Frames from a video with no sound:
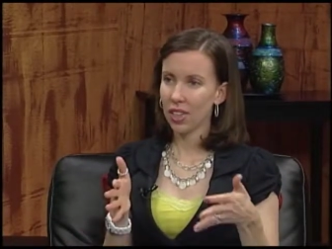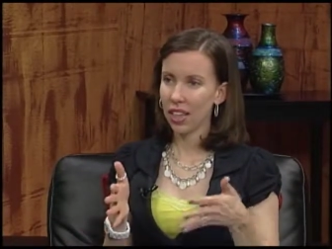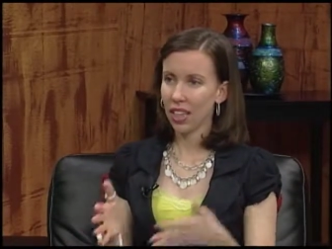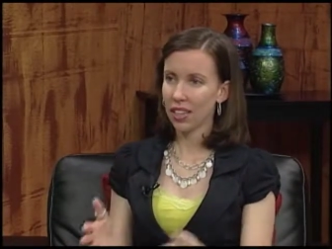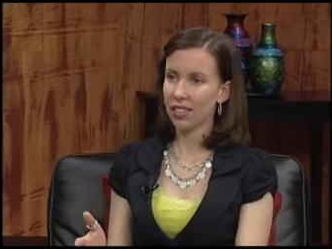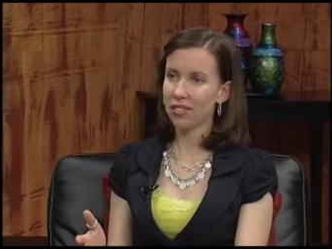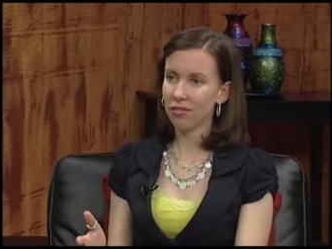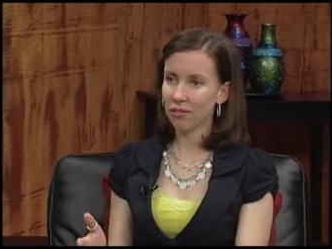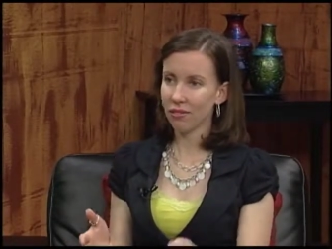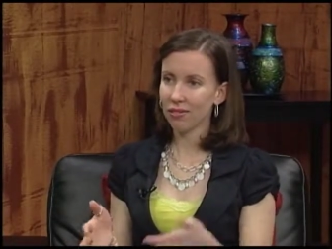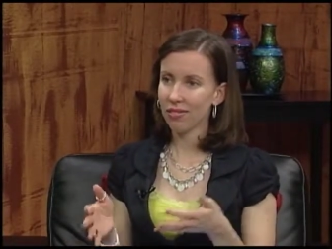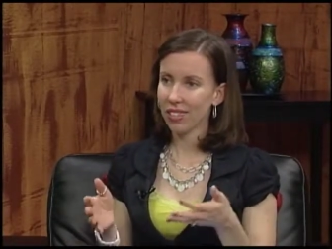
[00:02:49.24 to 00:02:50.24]
in
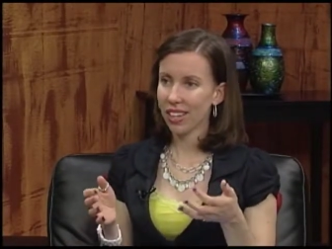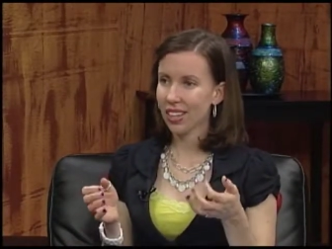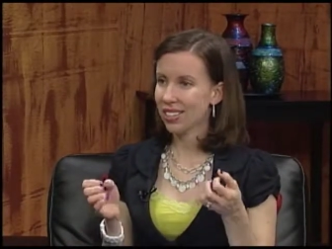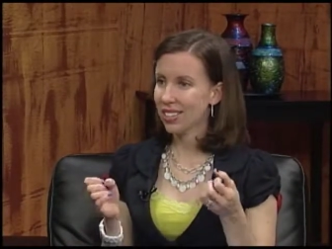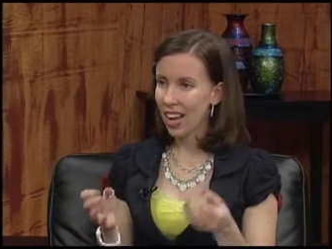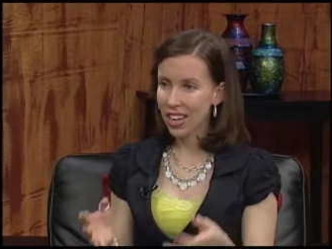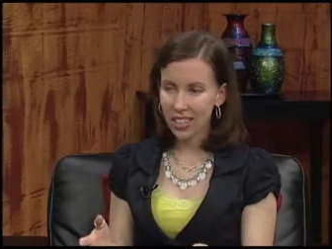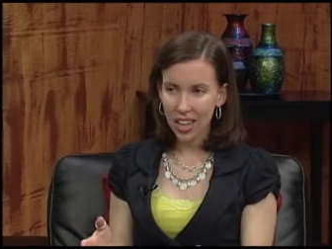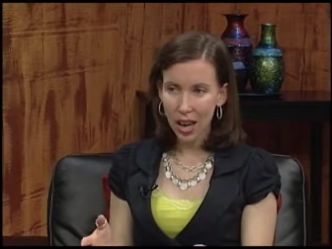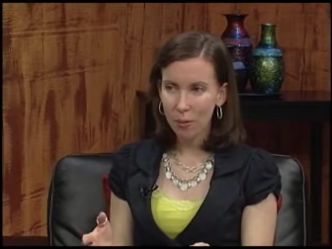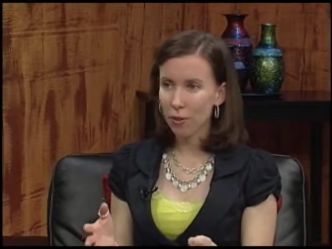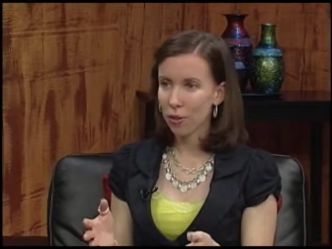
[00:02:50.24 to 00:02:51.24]
signed
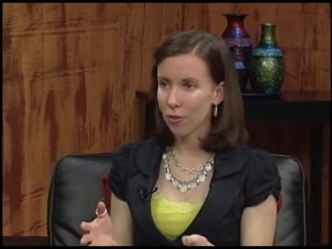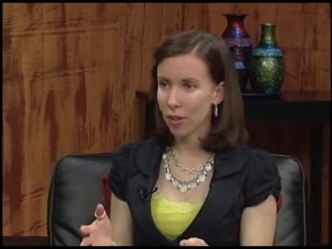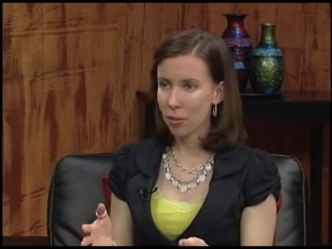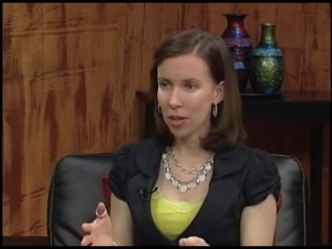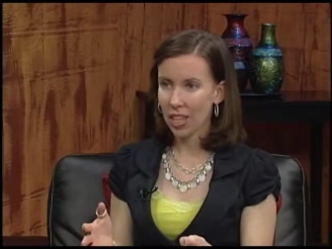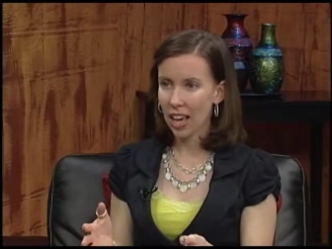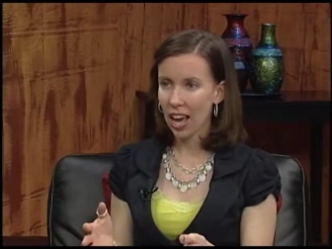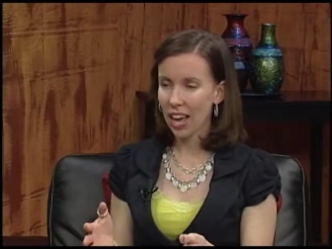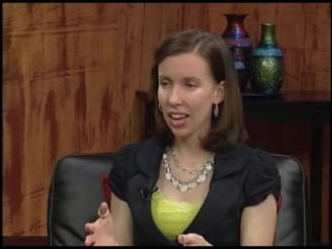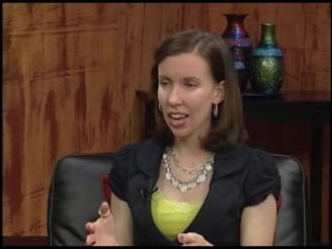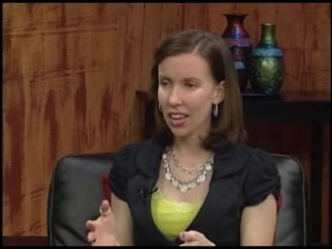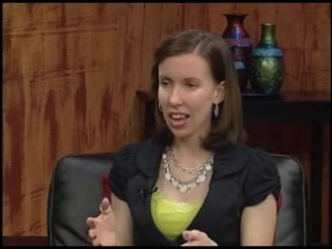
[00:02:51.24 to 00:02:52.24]
up for V P
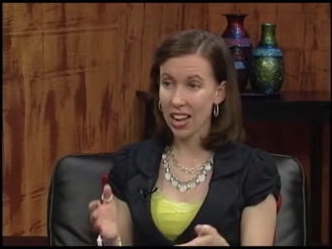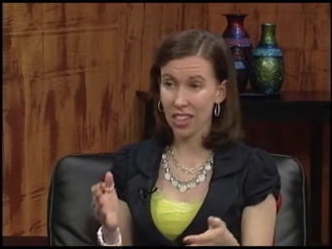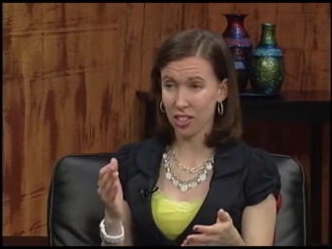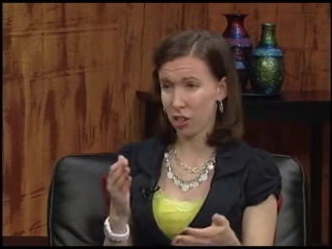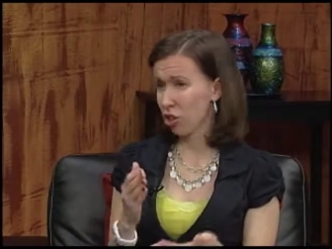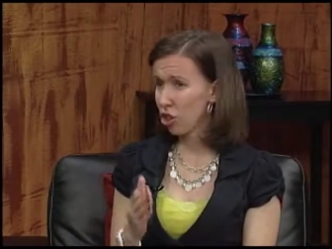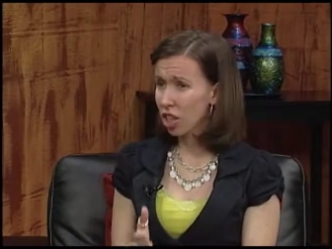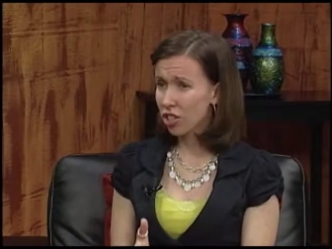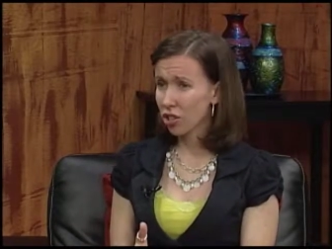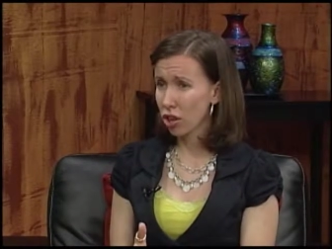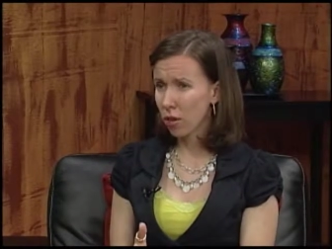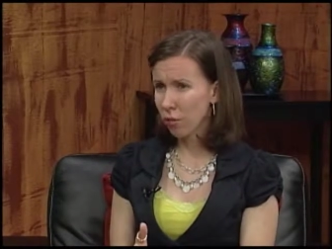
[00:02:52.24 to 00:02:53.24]
K, and, and does it
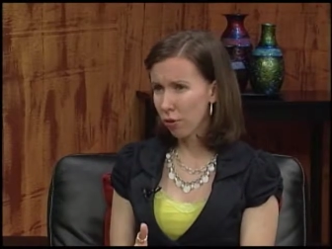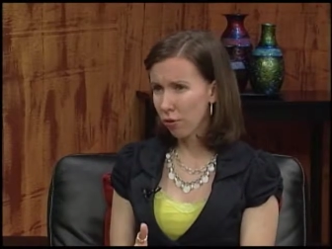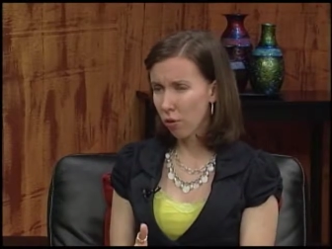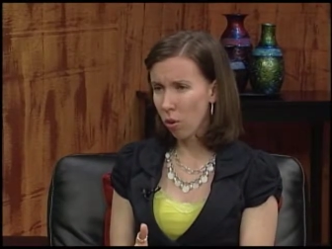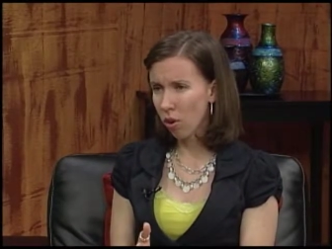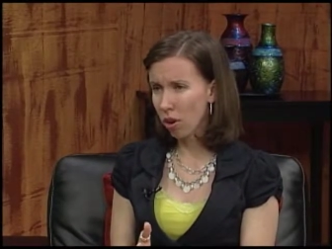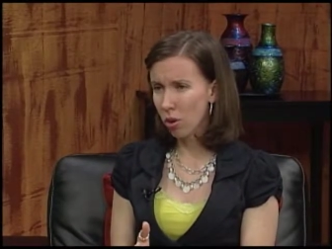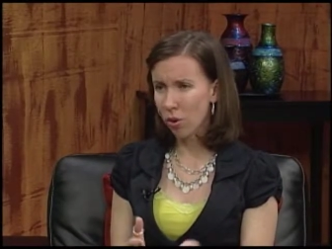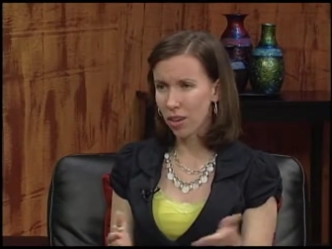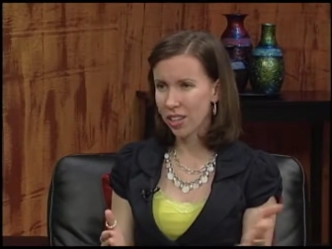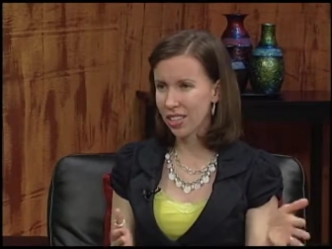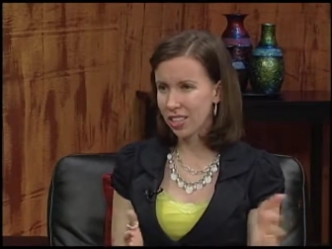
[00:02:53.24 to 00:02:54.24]
just start with four,
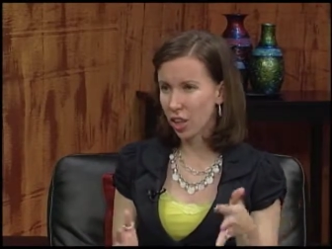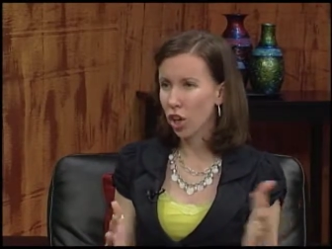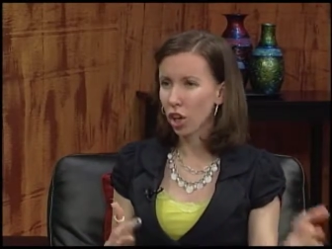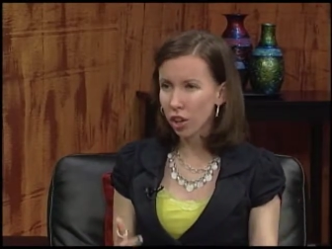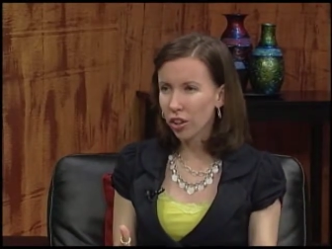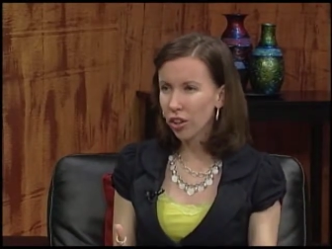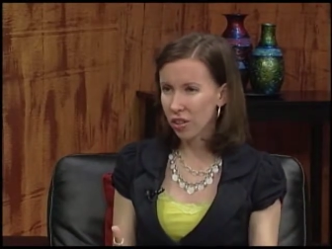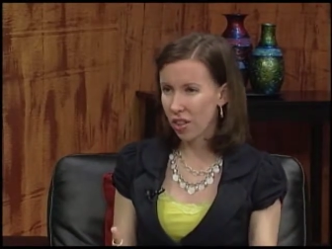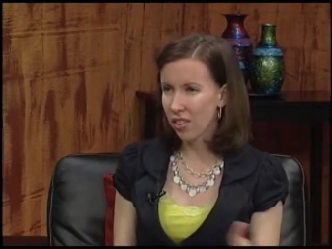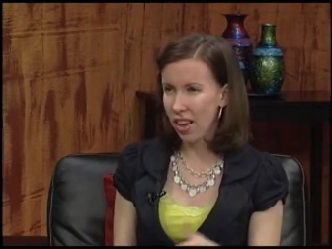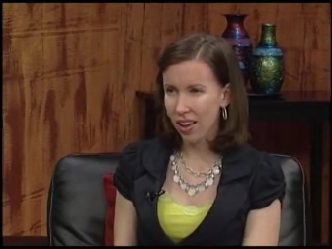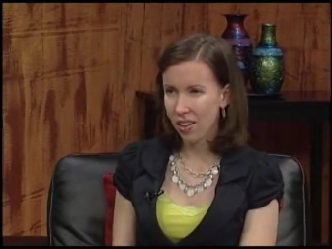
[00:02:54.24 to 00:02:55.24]
or is it earlier
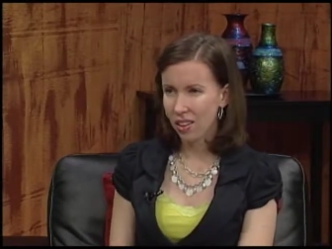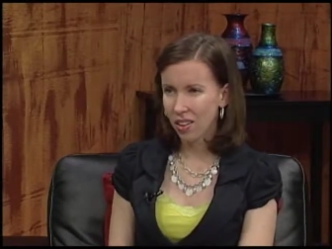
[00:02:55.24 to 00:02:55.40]
than that?